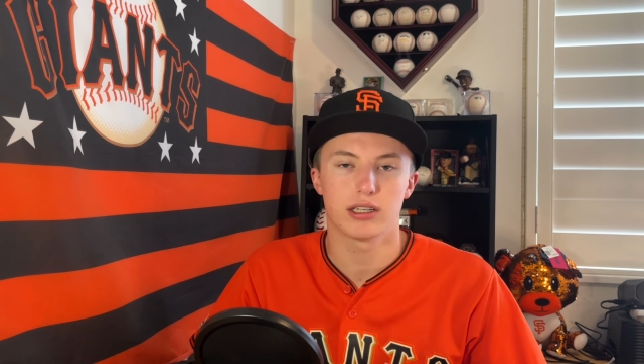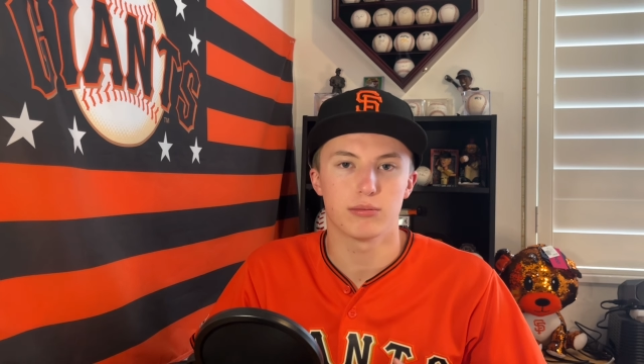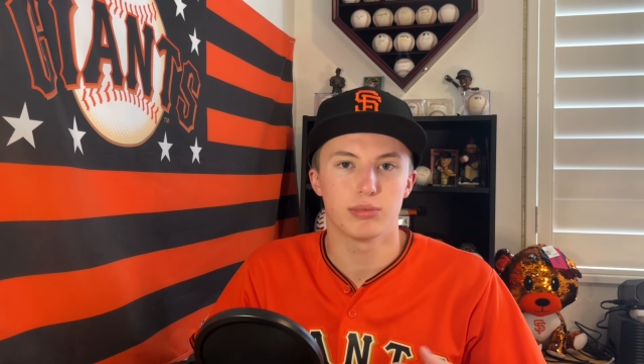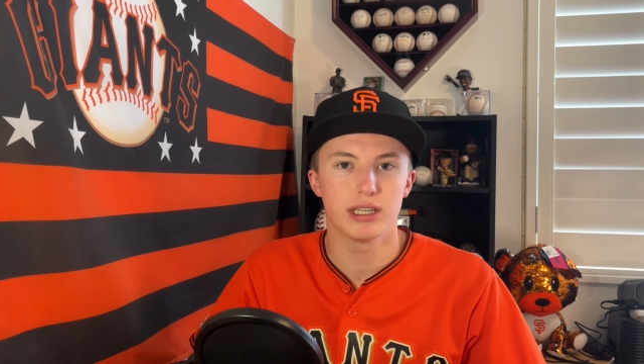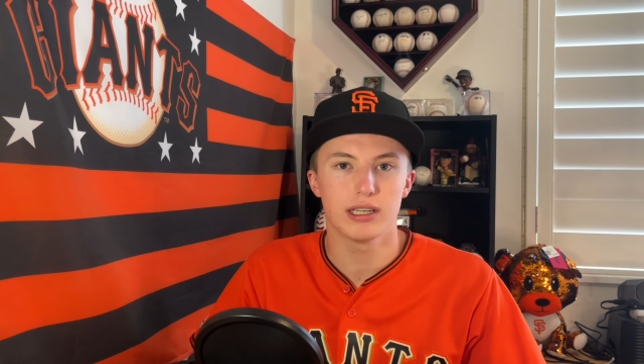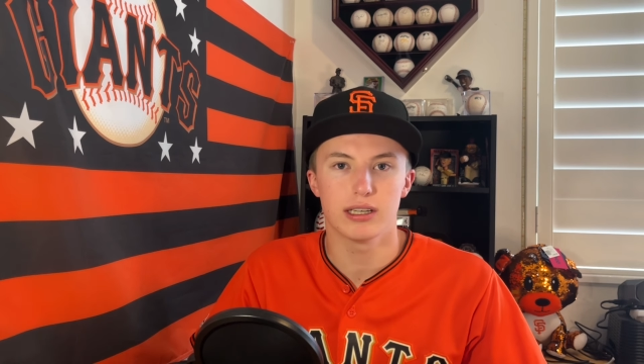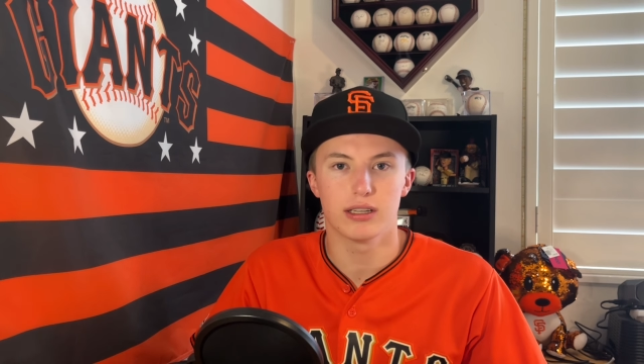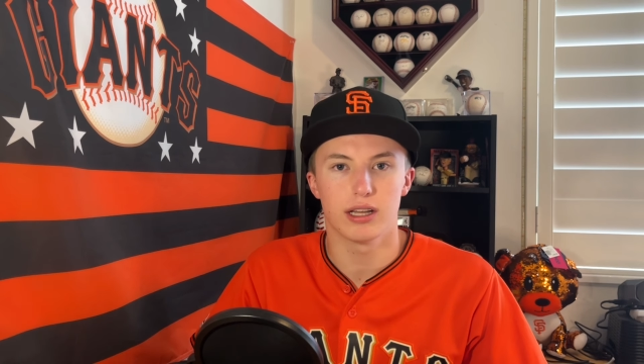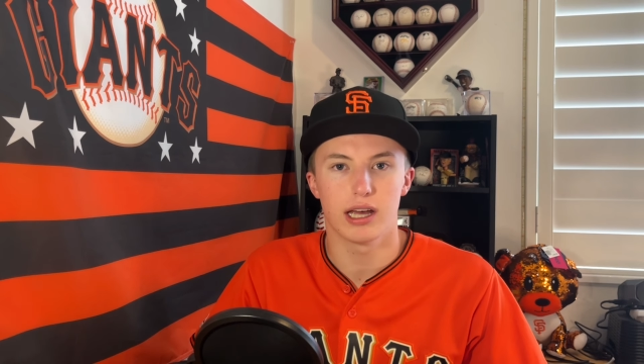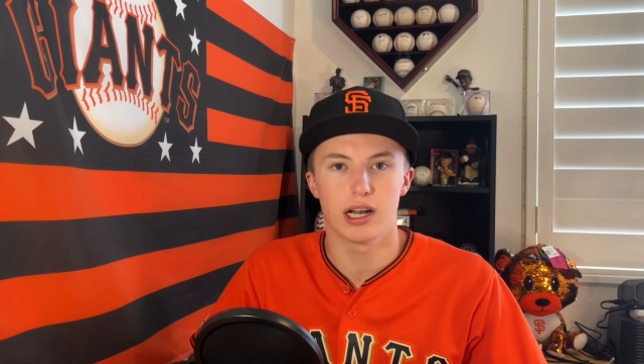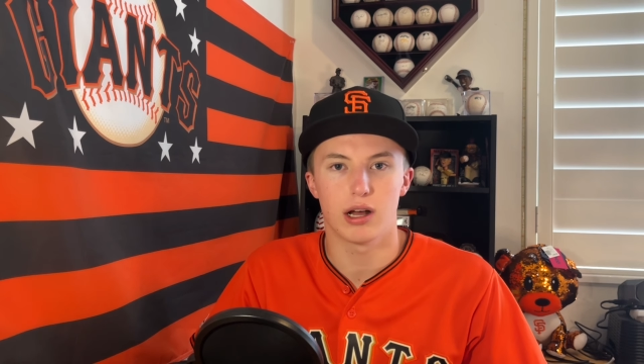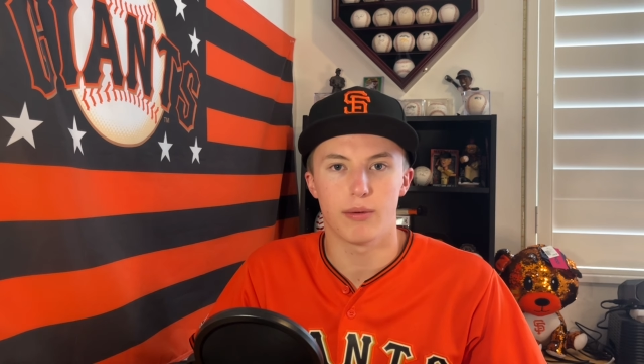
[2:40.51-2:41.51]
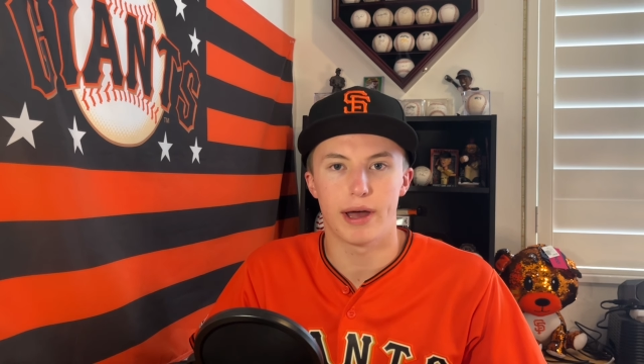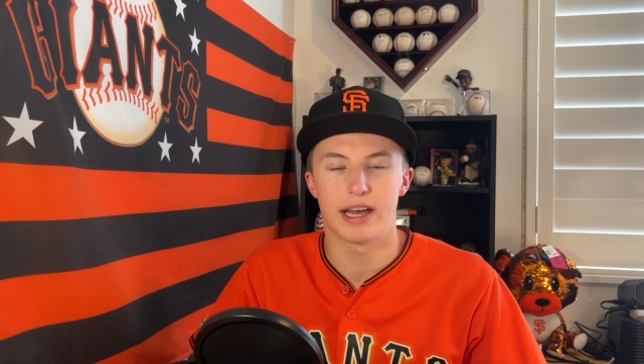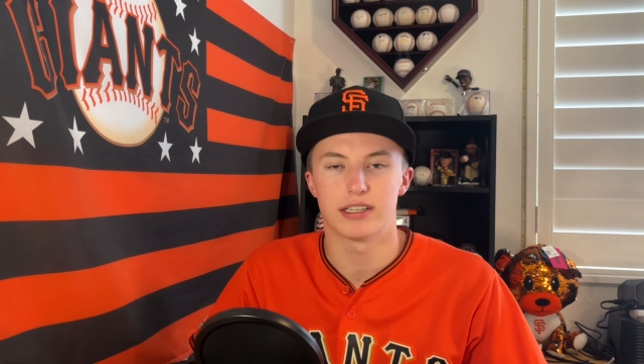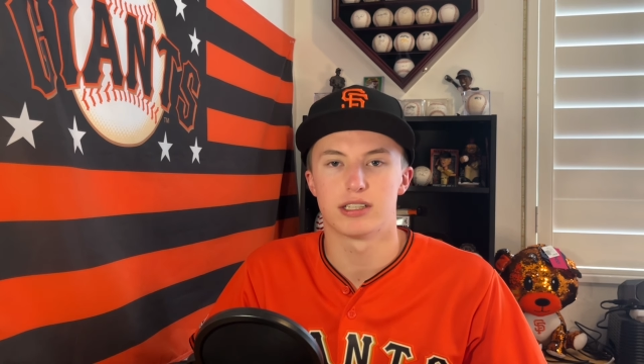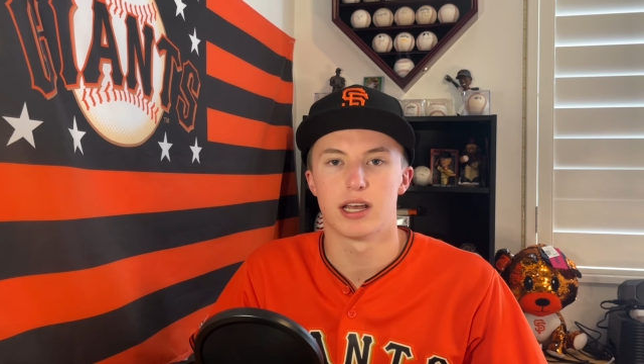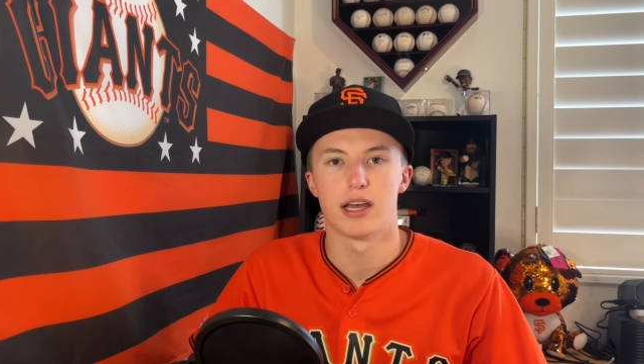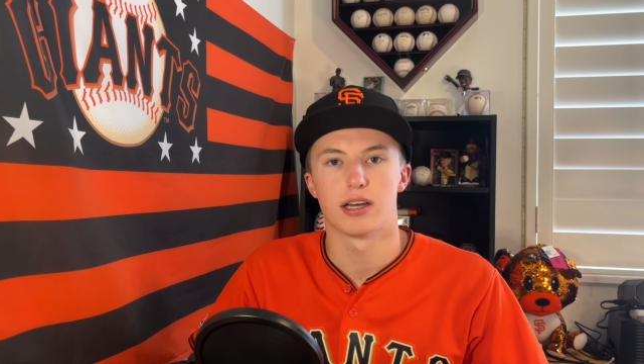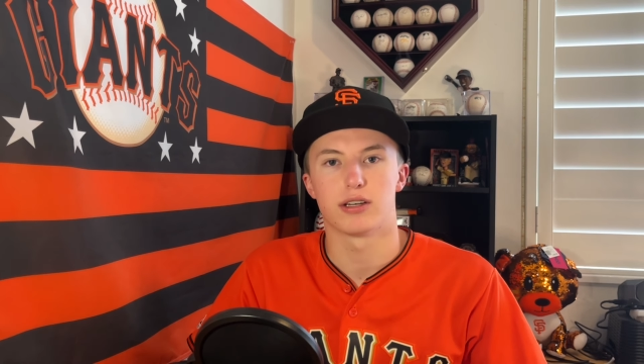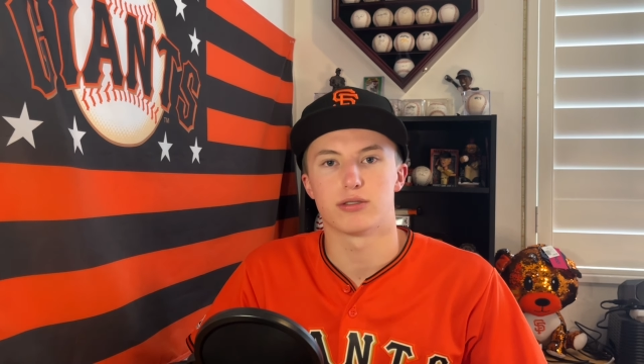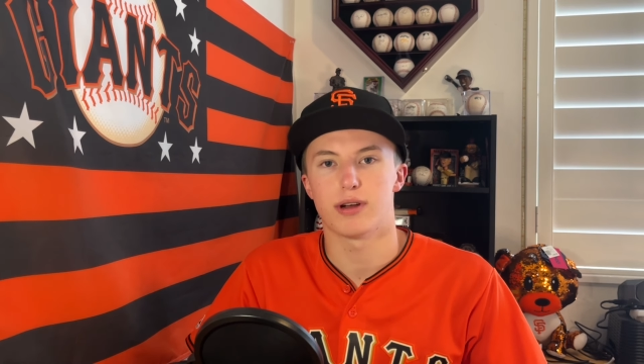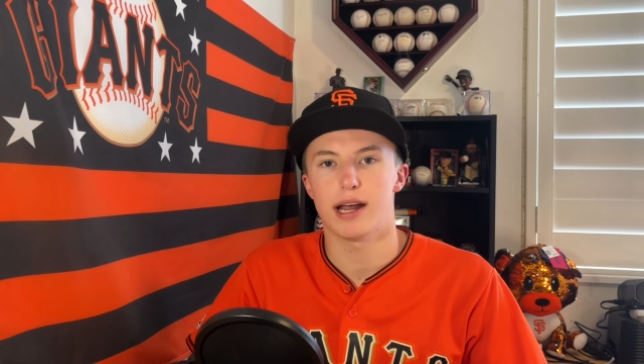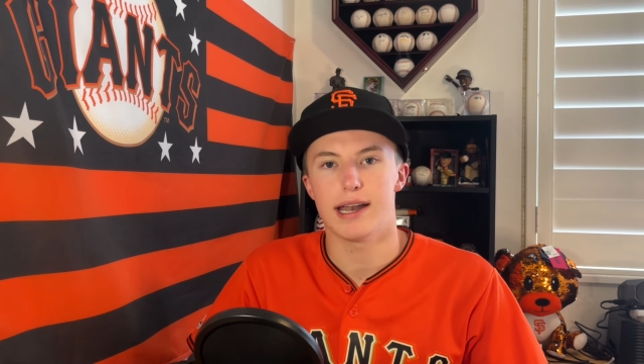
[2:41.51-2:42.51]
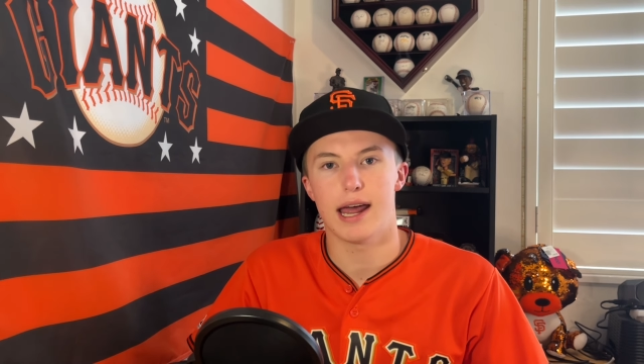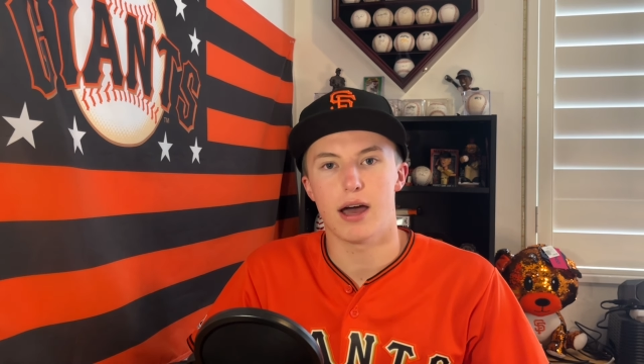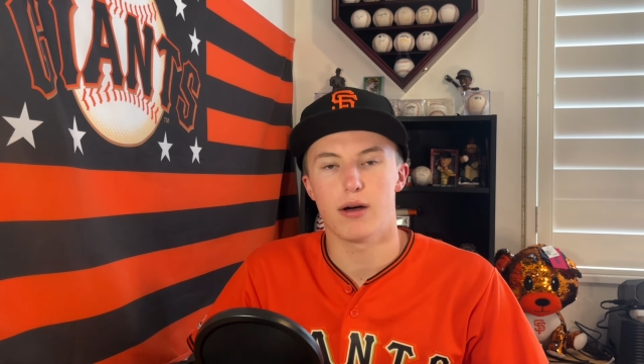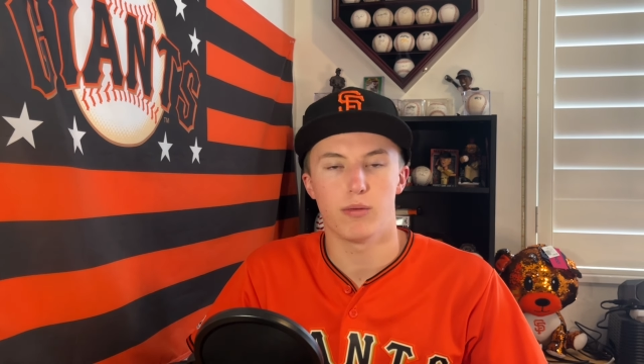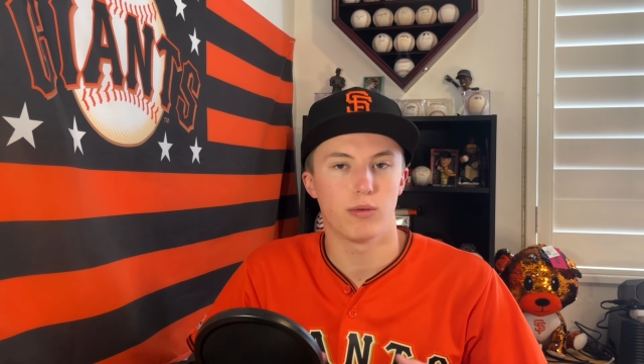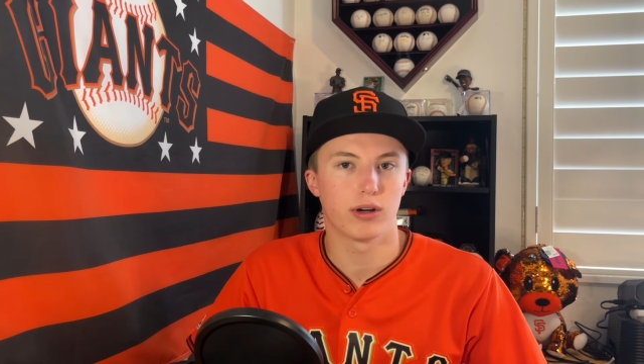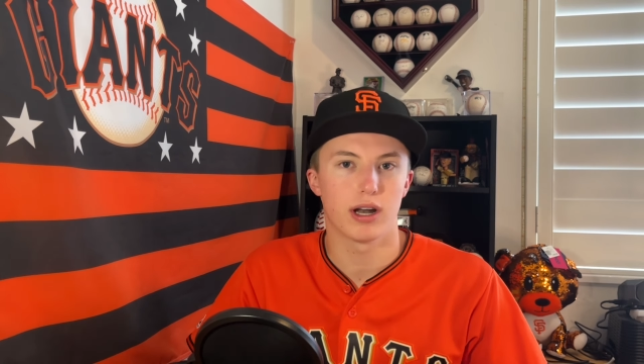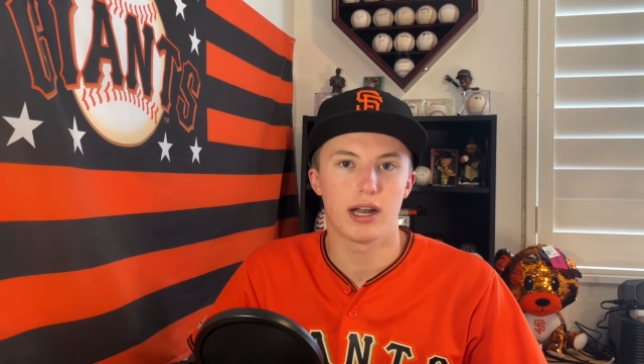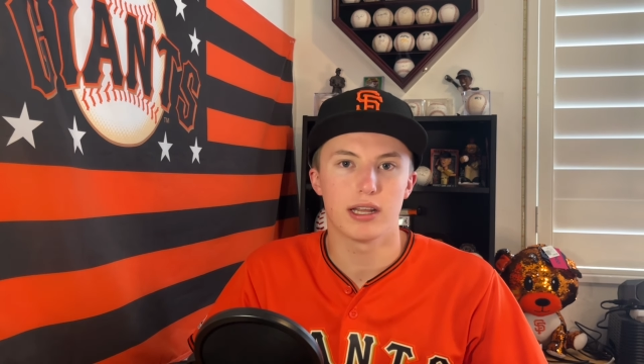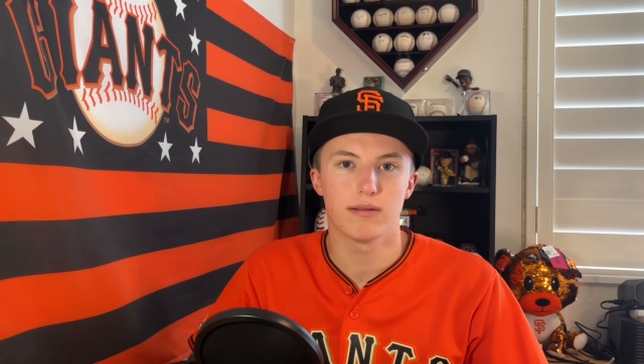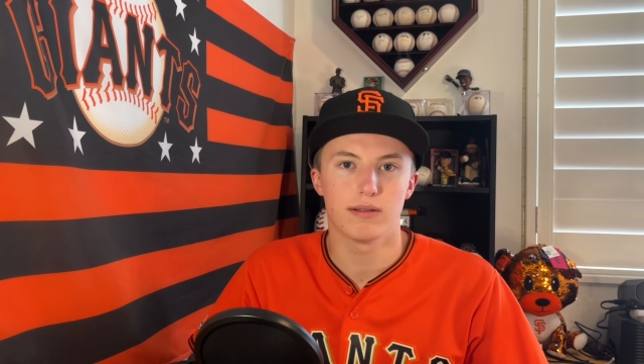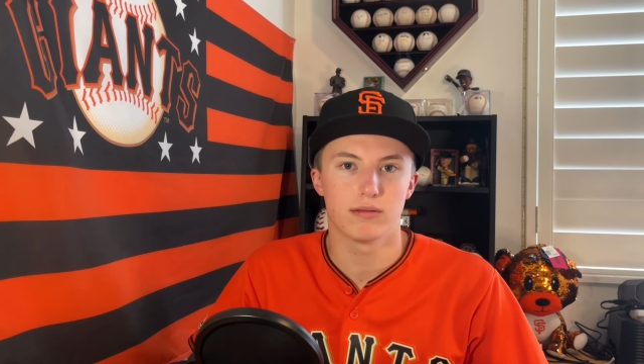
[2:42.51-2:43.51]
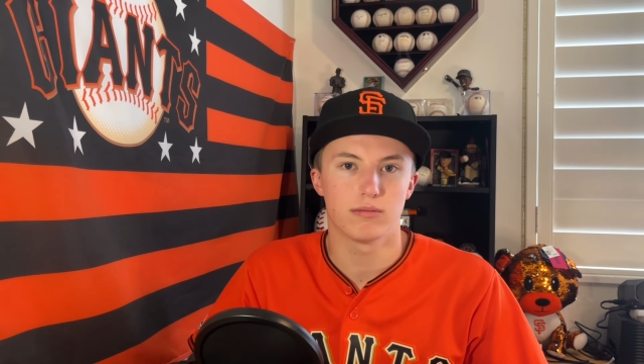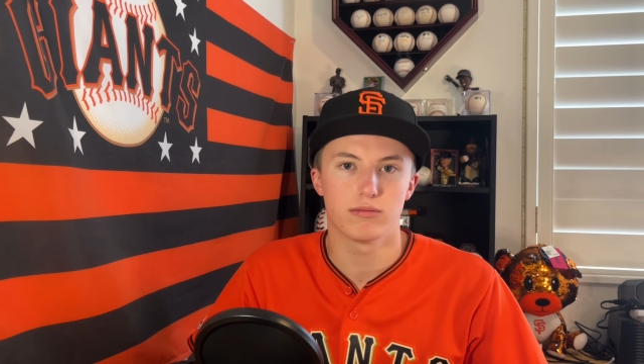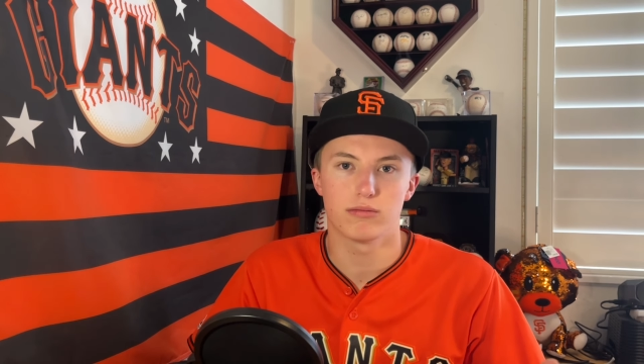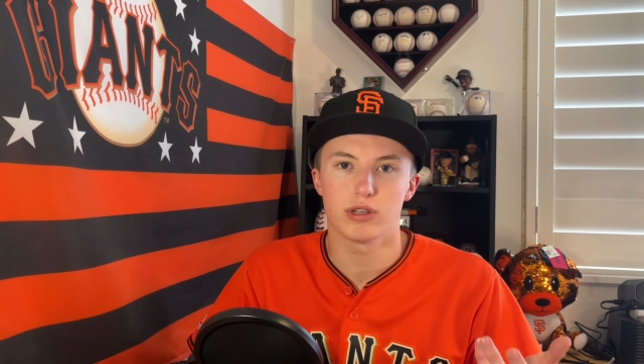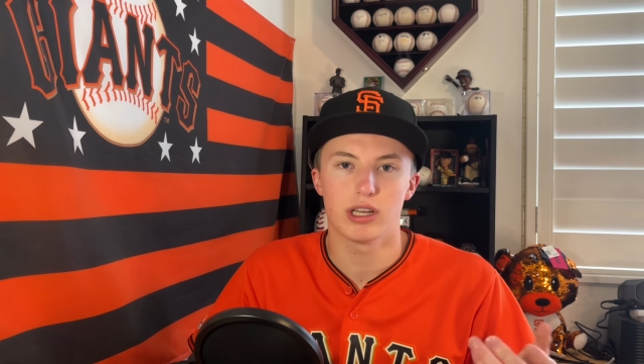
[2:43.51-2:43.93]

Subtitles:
compete in the NLS. Because right now we're not even